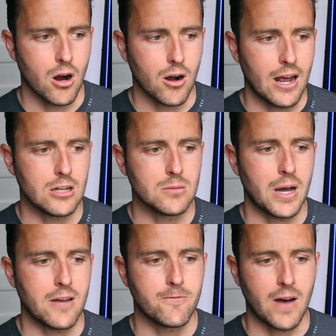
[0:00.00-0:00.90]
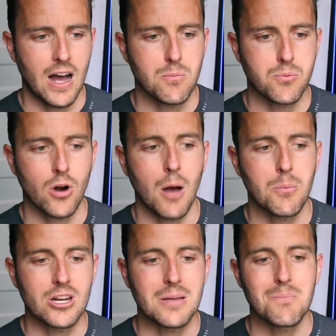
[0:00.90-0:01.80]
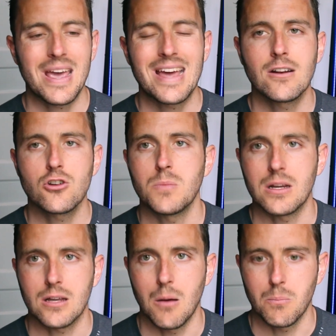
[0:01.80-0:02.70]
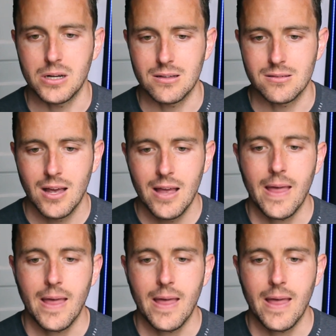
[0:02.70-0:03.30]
are held by five property management companies.